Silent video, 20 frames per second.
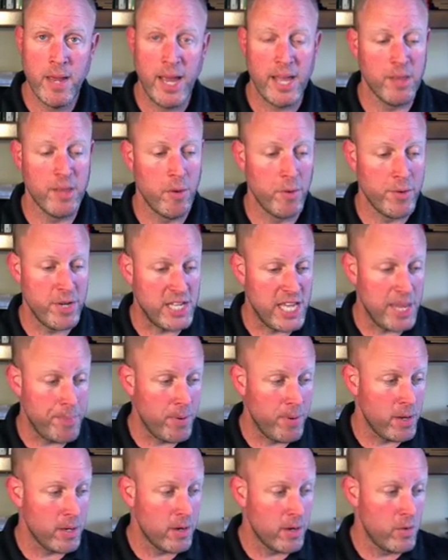And the moment you keep
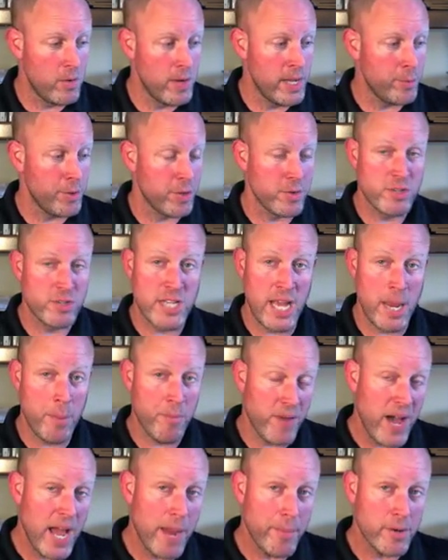on going with those same
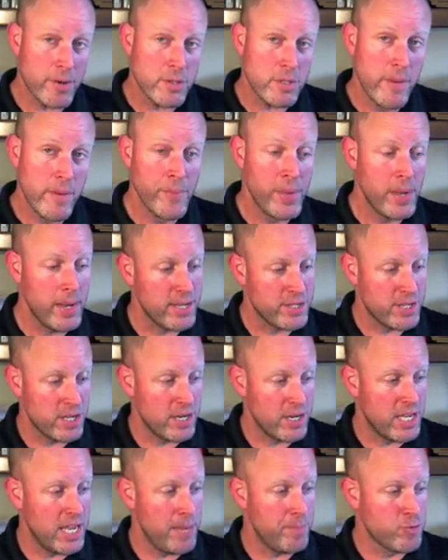fibers, it's going
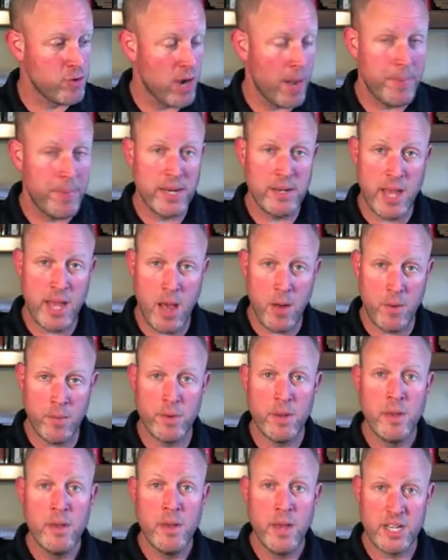to keep dropping
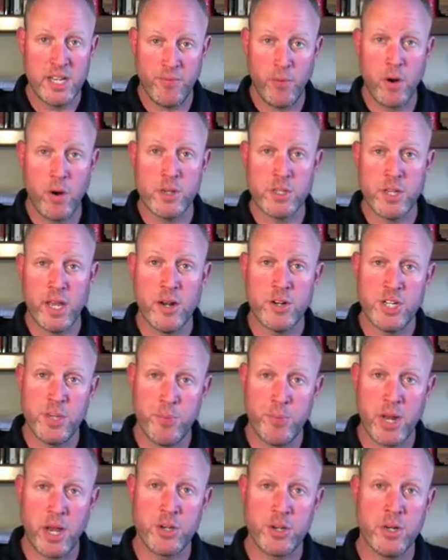down as far as energy
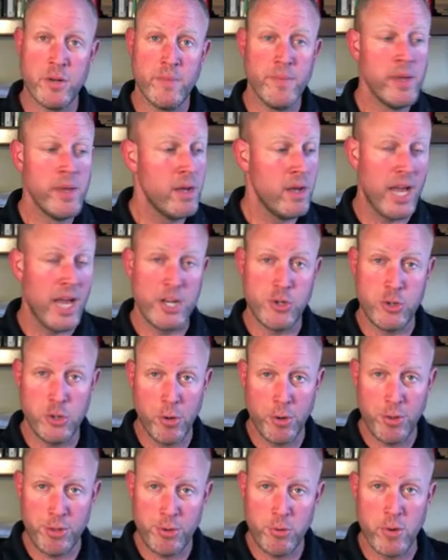production as you
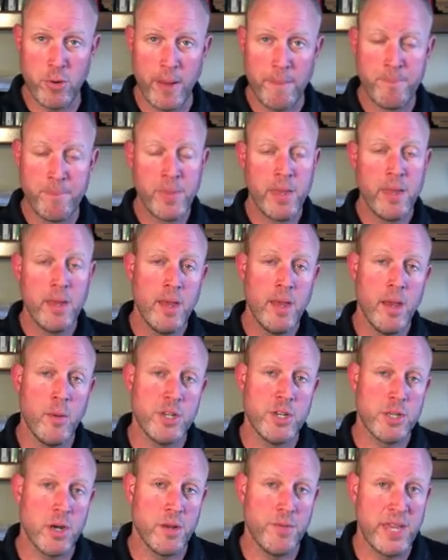go through it. When
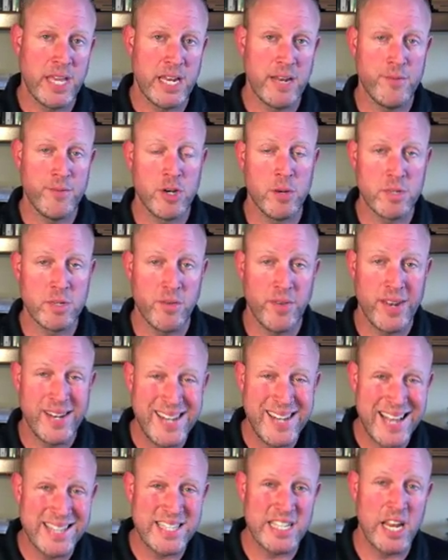we start thinking in terms of
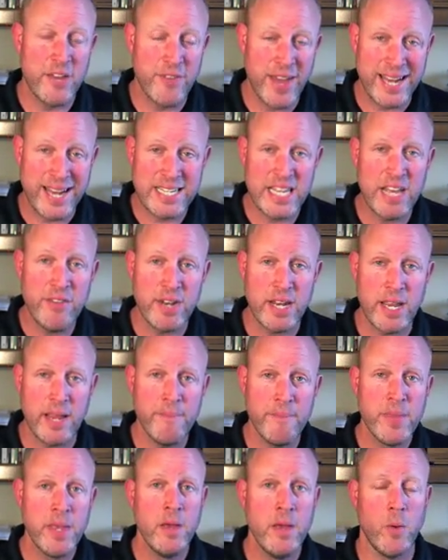intensity of
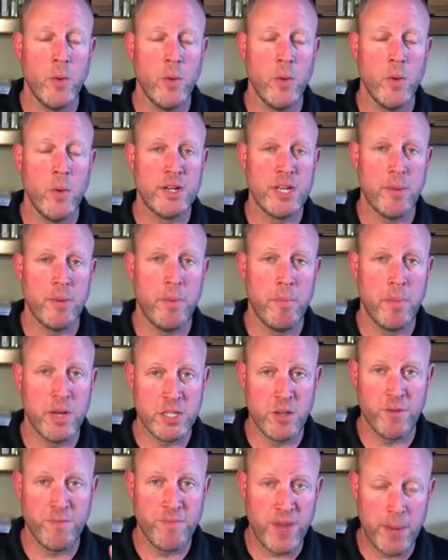activity, we want to talk about
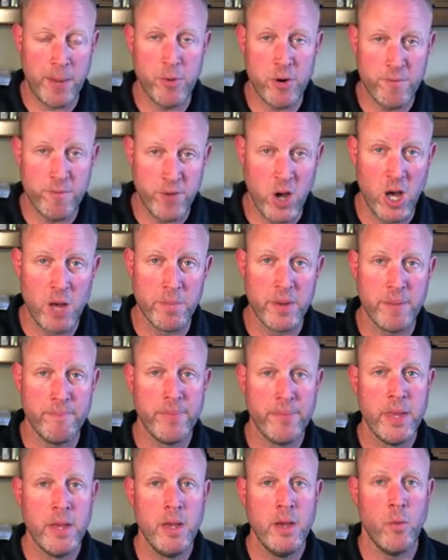muscle fiber
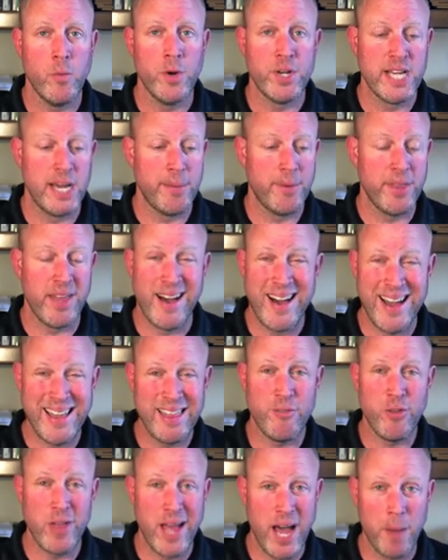involvement. When we talk about the
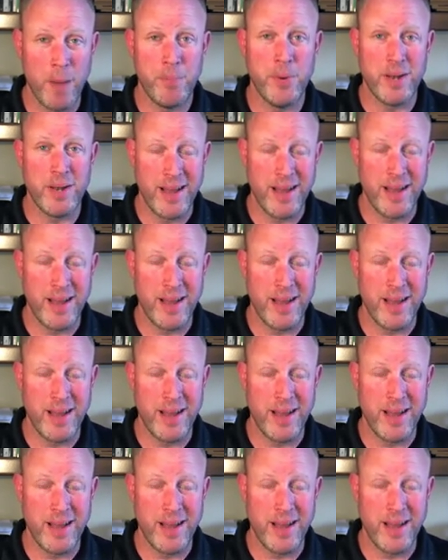high-level output, high-level
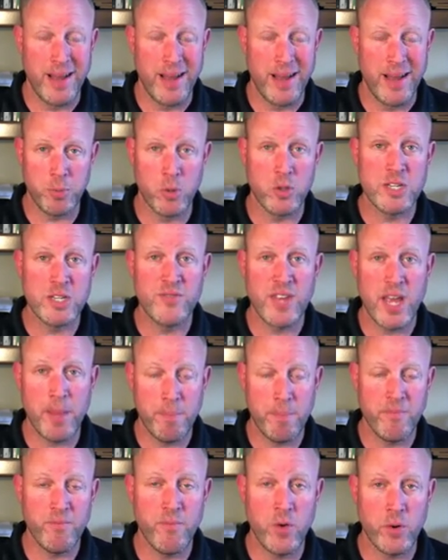power, explosive
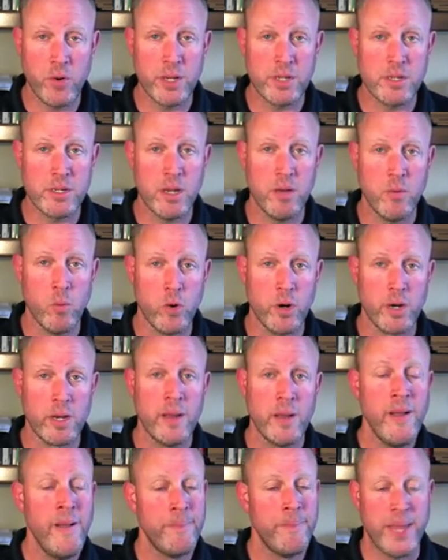type focused work,
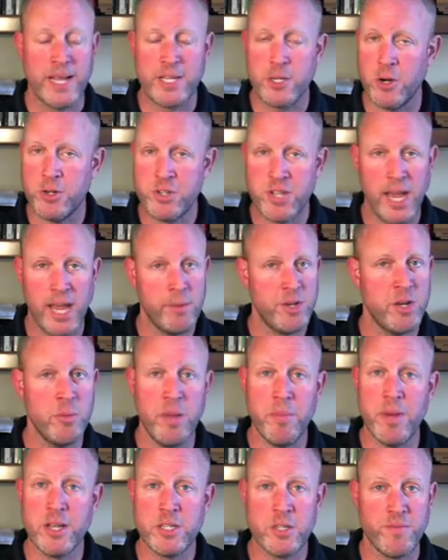that's our type
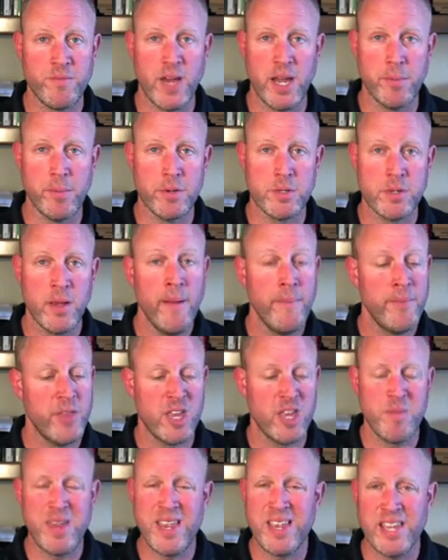2B muscle fibers. They're
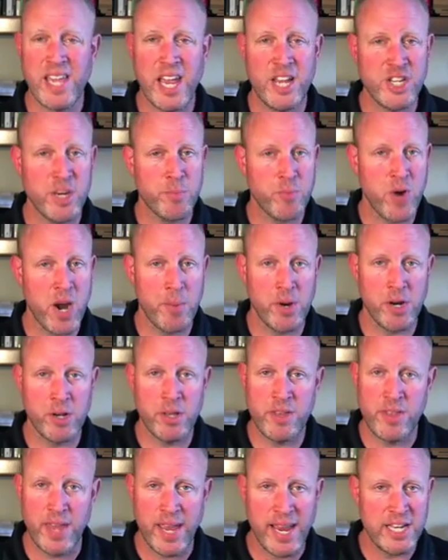going to be engaging
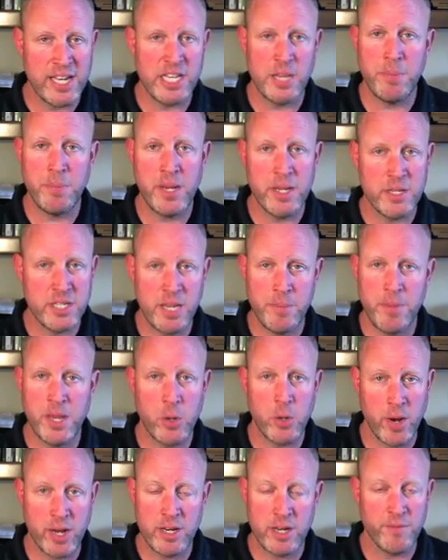primarily the ATP, CB,
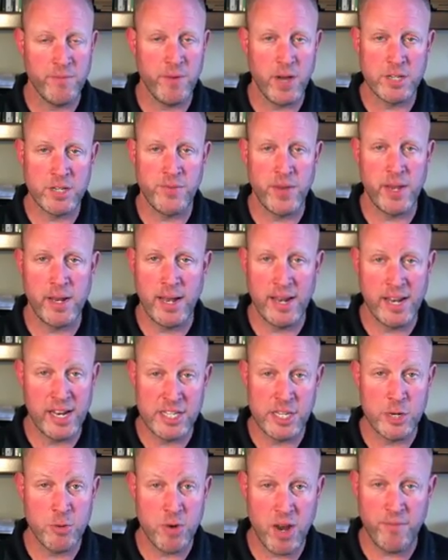creatine phosphate,
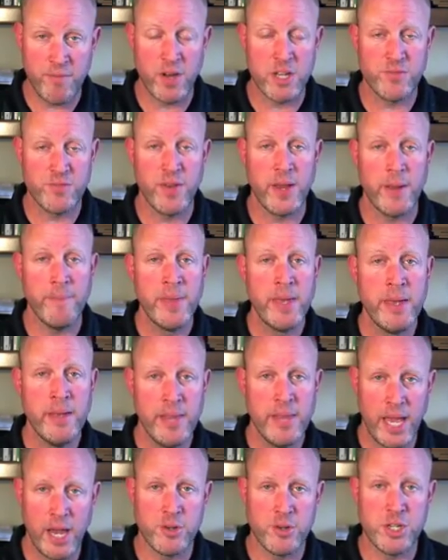adenosine triphosphate
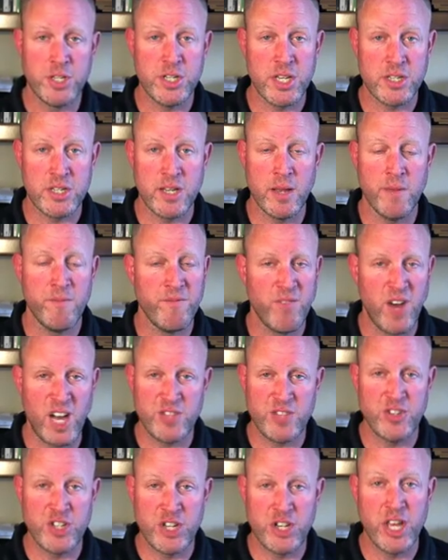energy system,
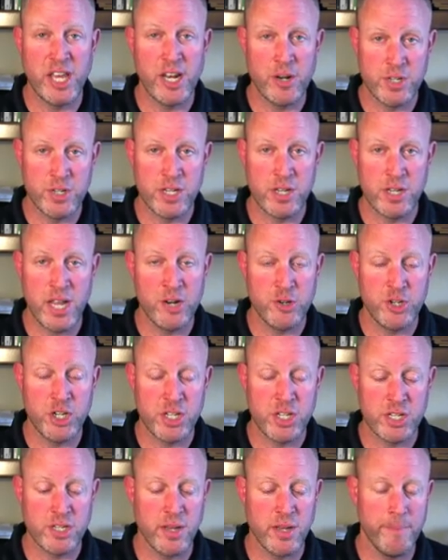phosphagen energy
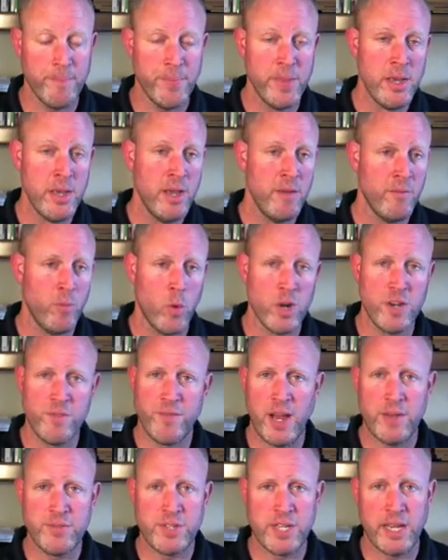system. 1 to
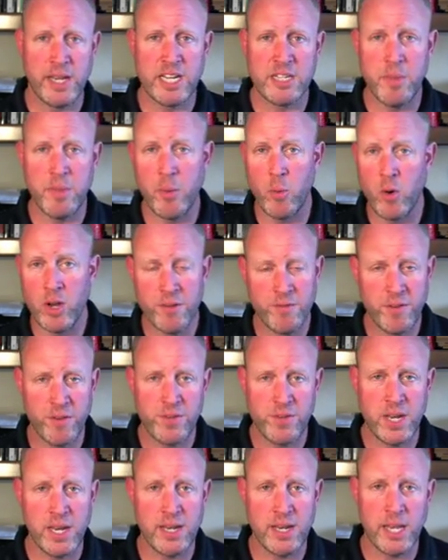5 seconds, maybe 1 to
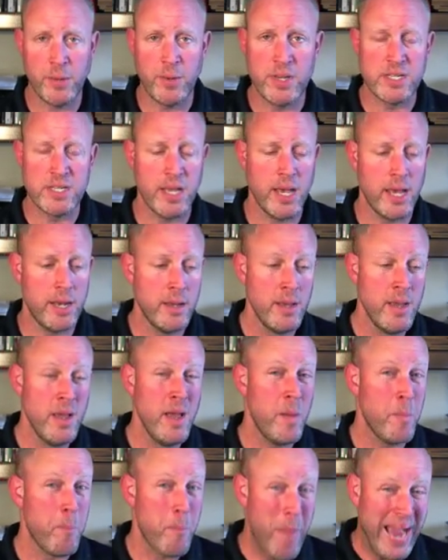15, like we said,
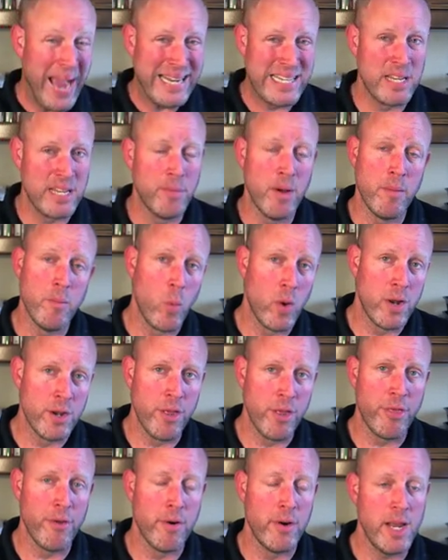maximum 1
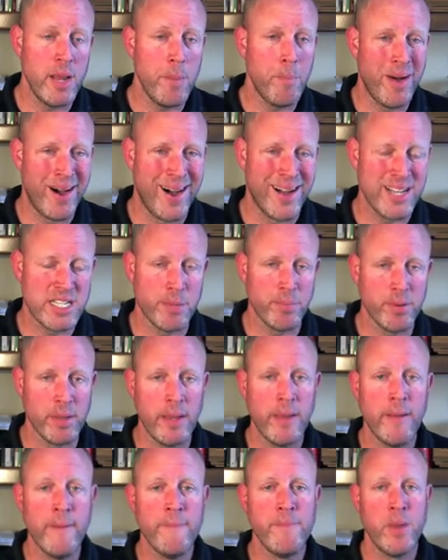to 30,
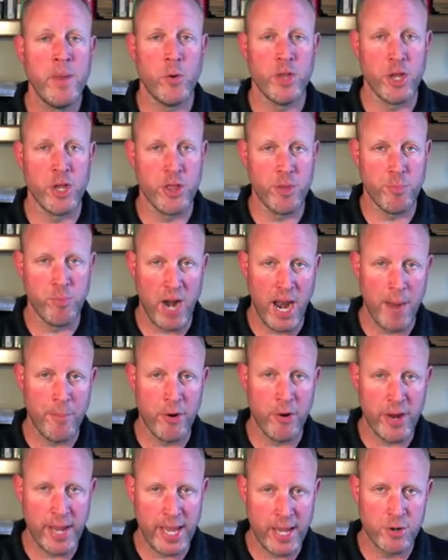possibly, where they're the
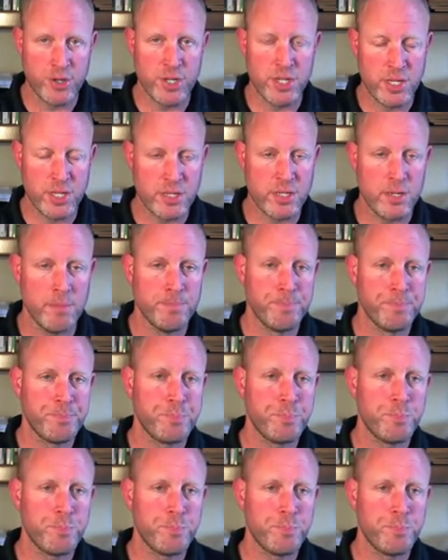primary energy system.